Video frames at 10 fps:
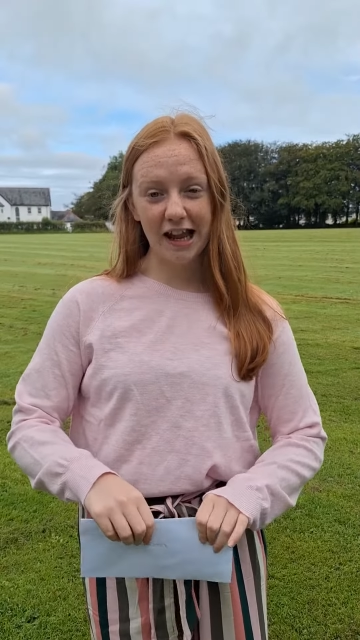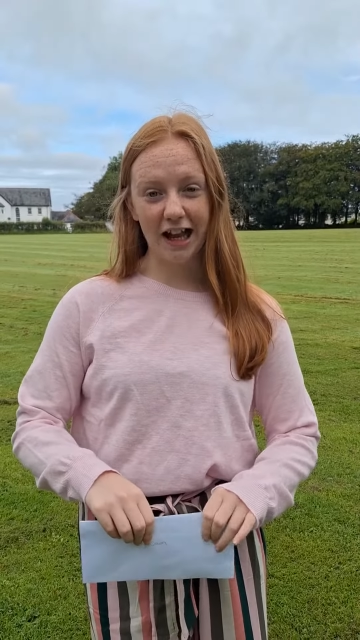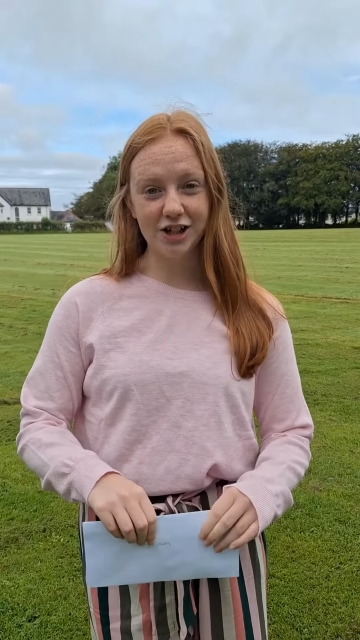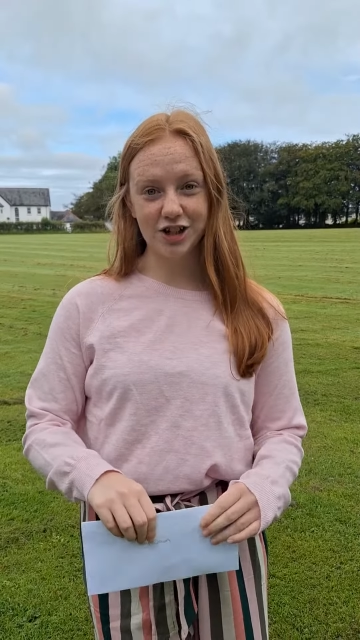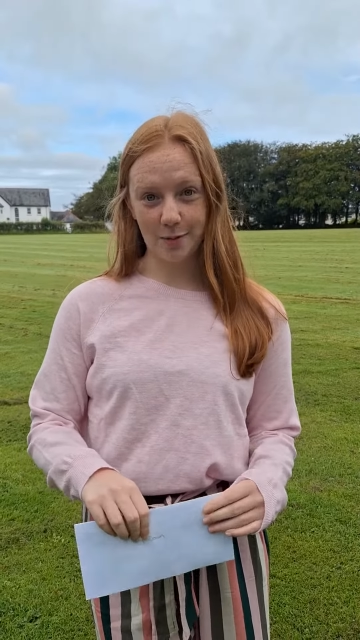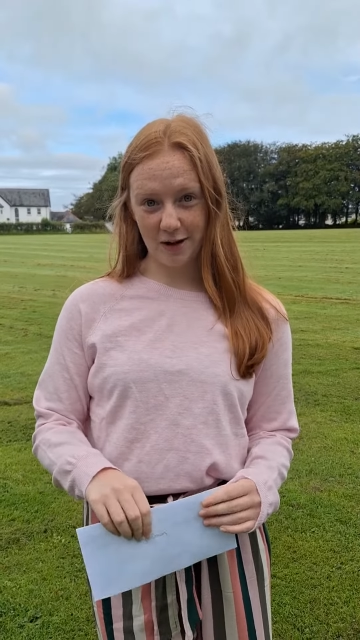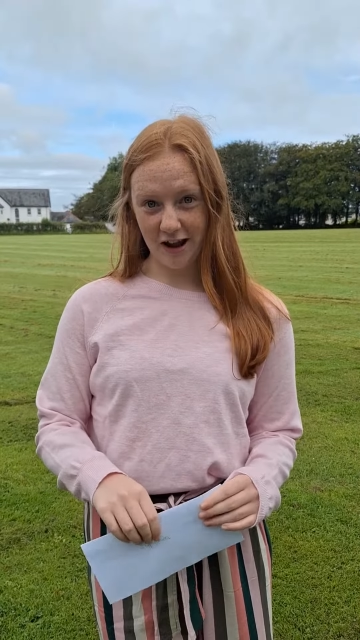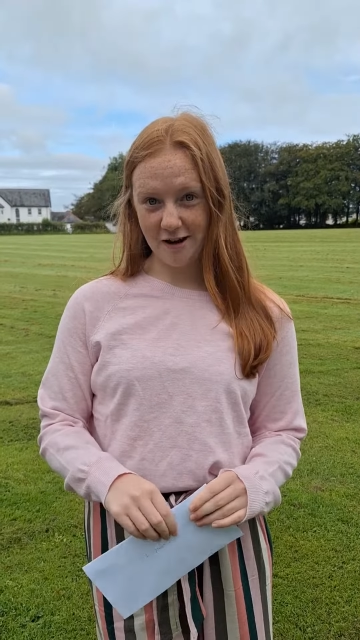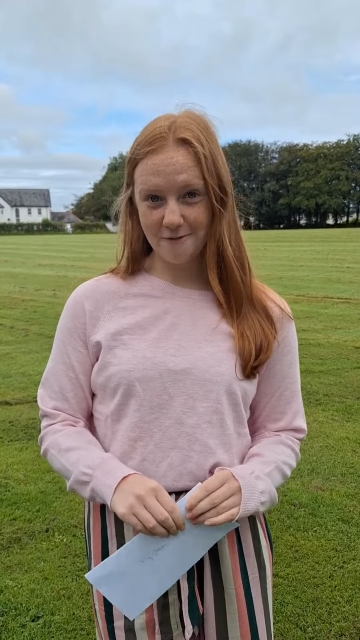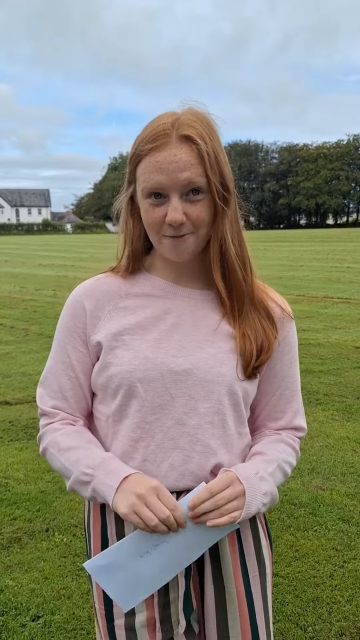at
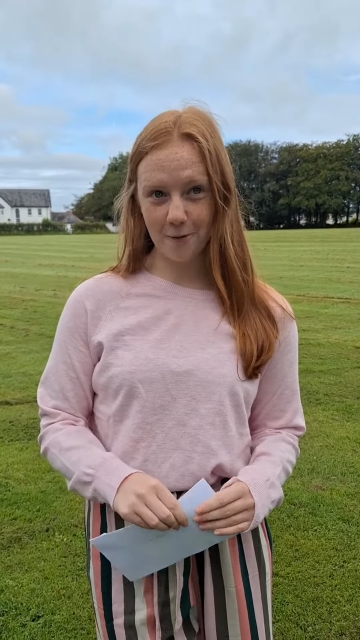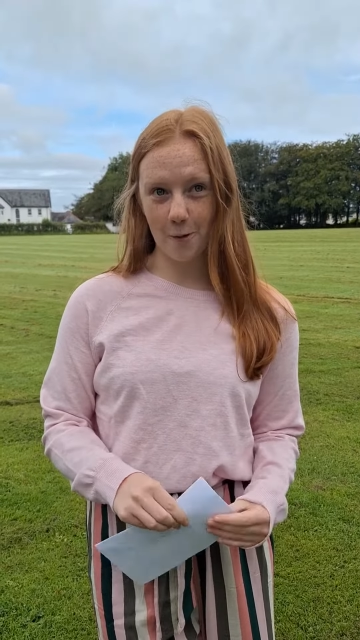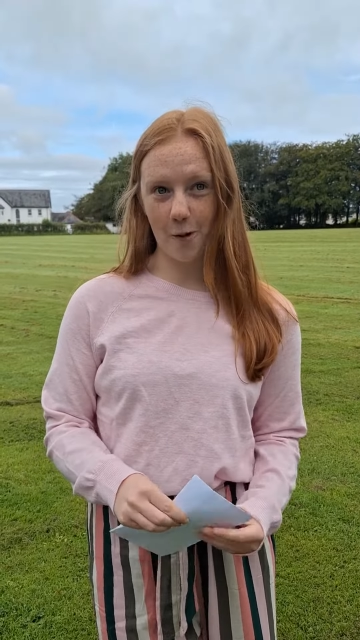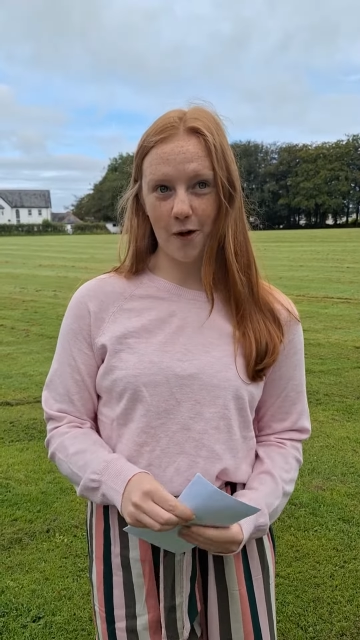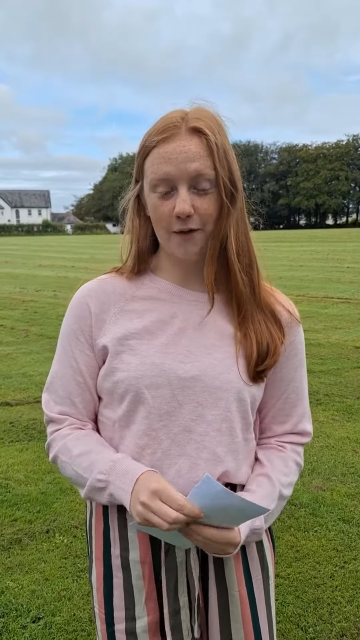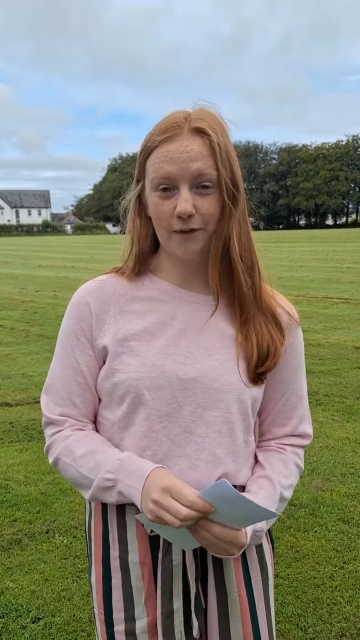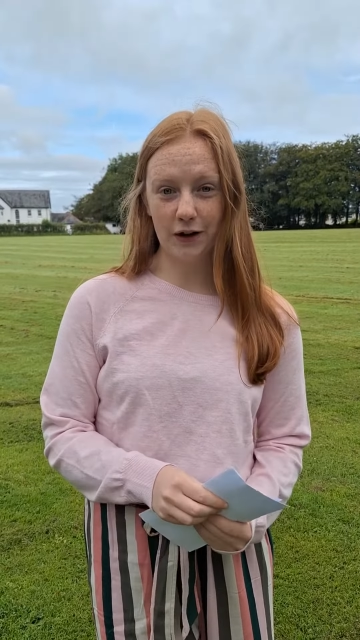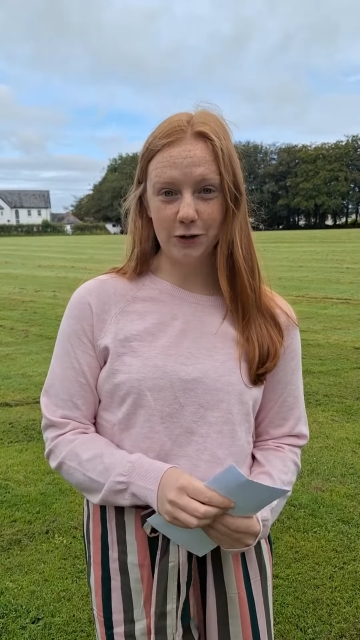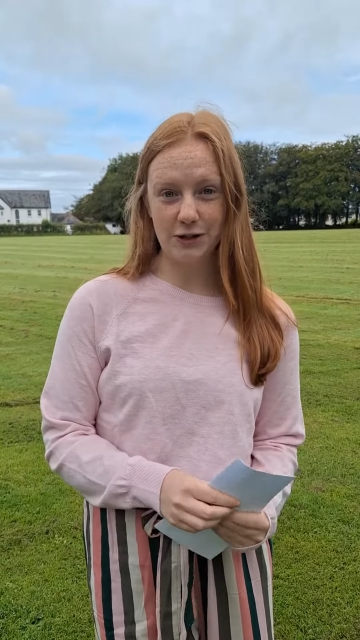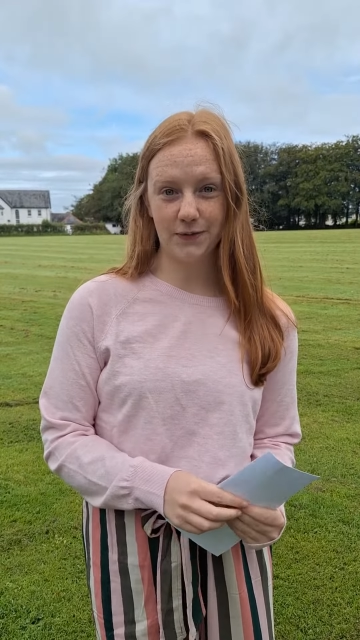Shebia for
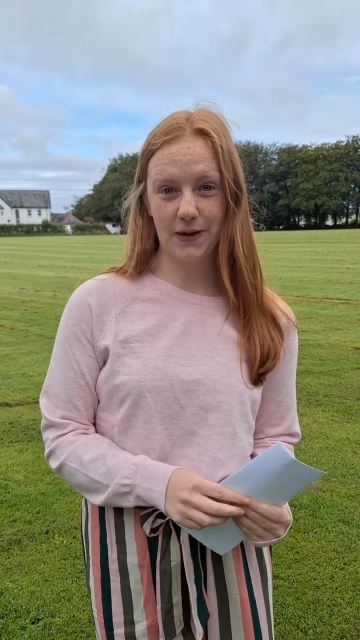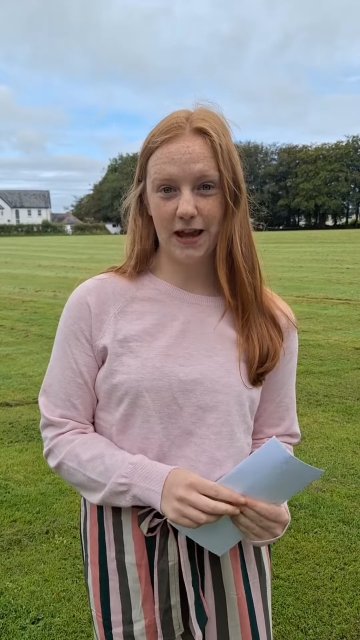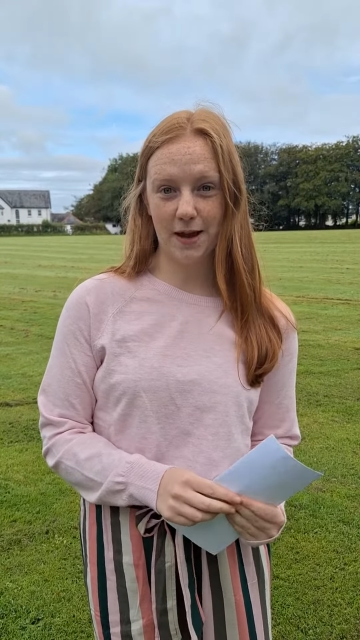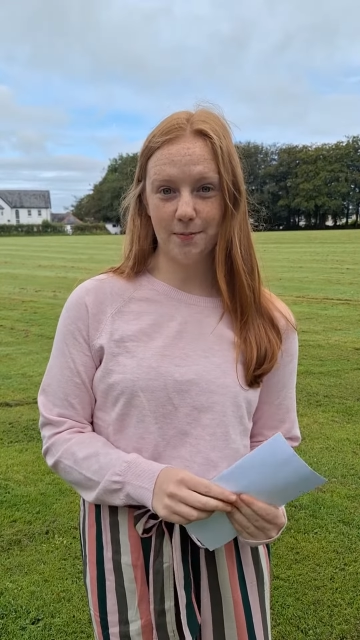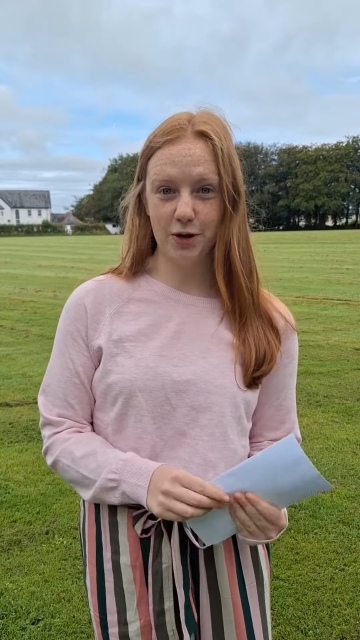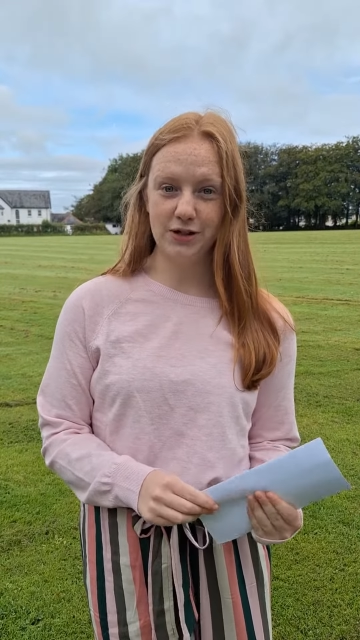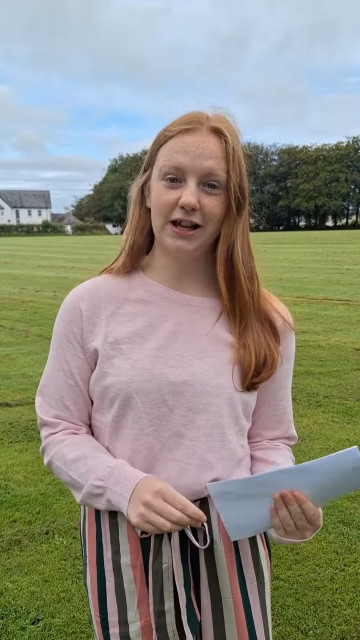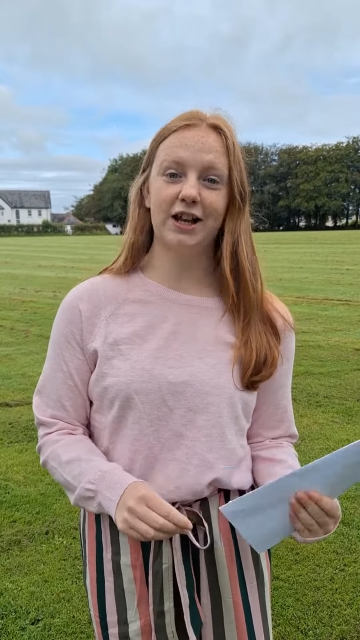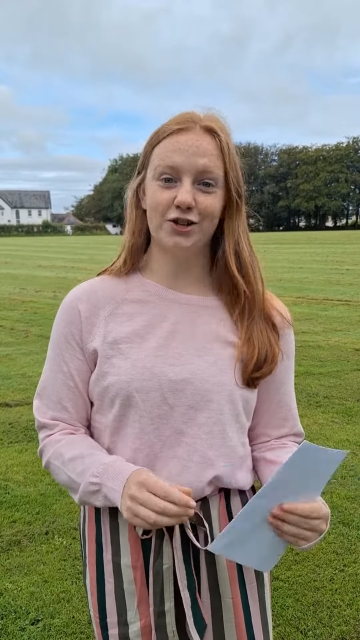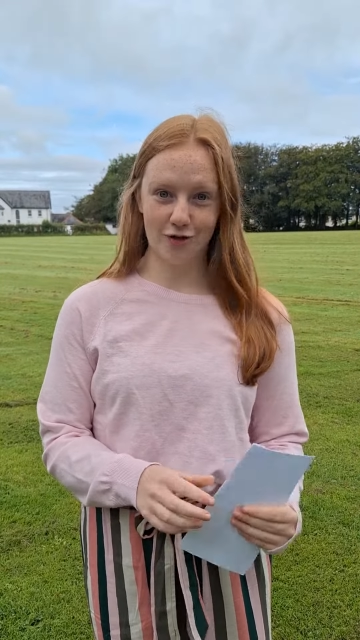philosophy,
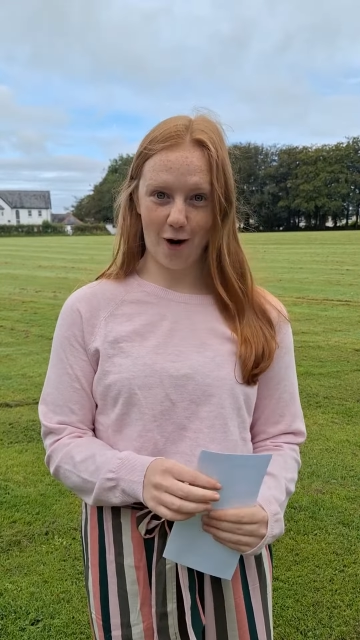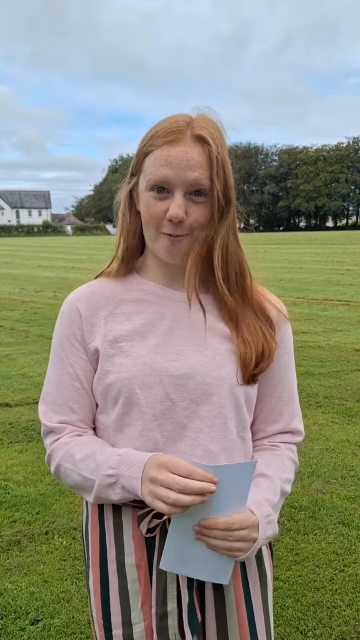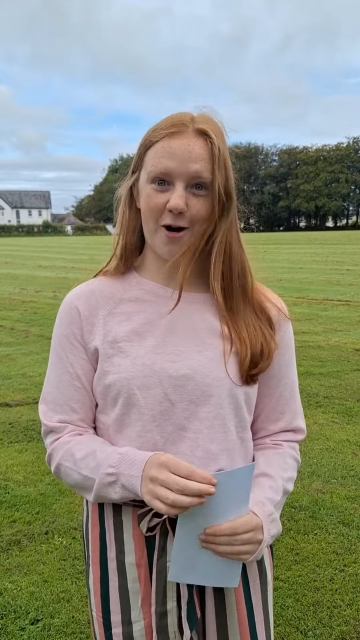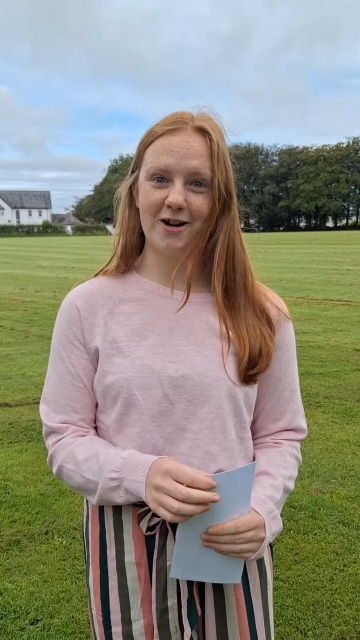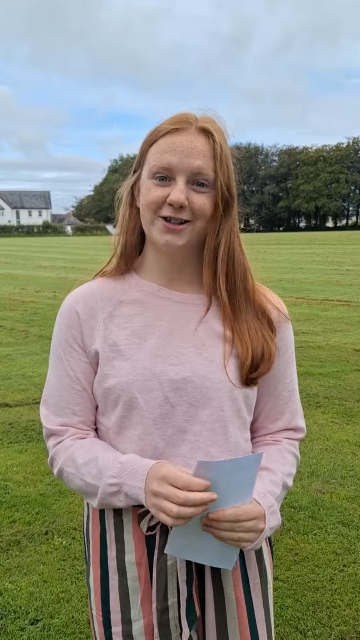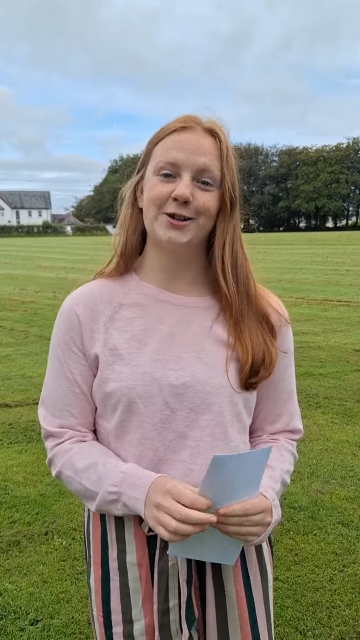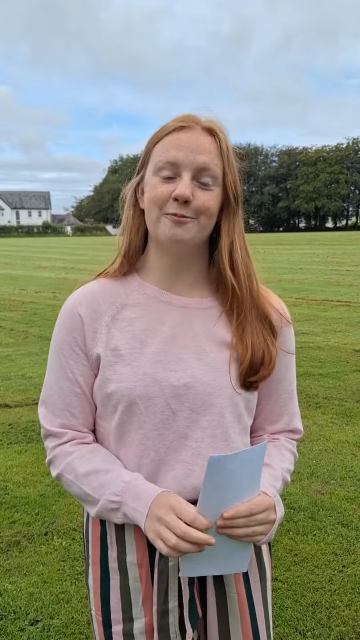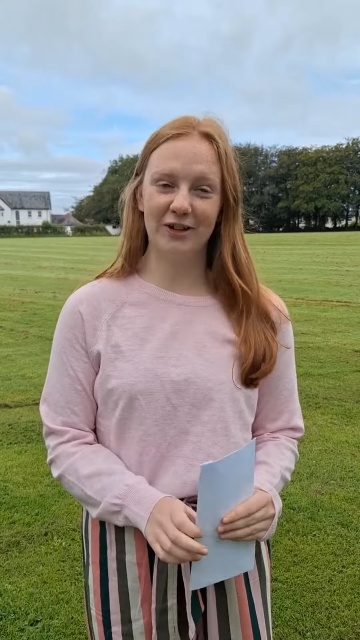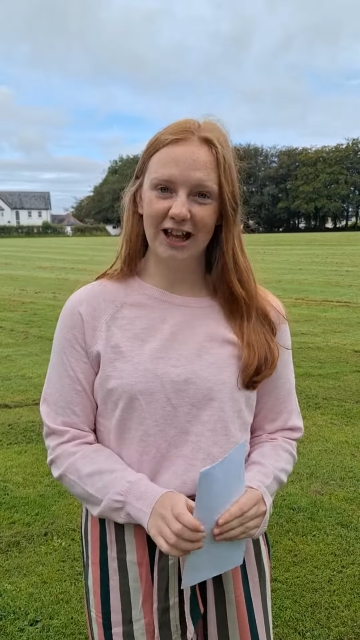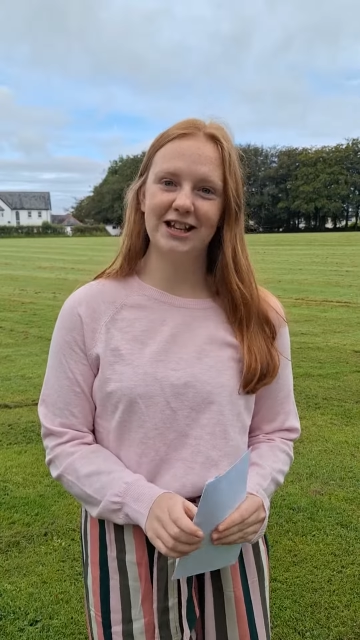music and drama, so
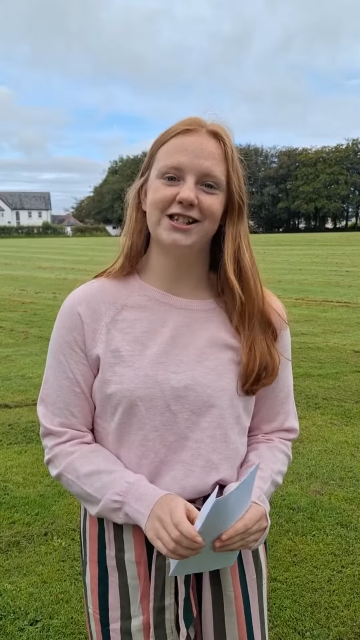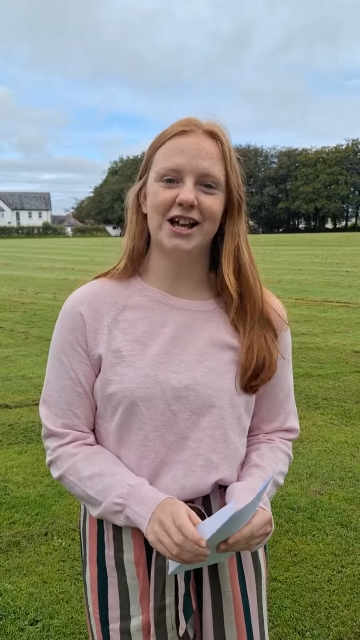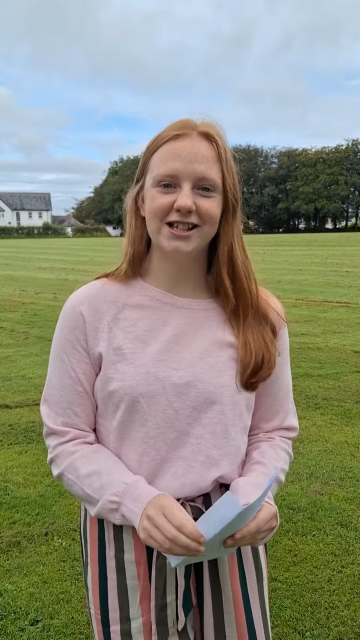I'm really excited.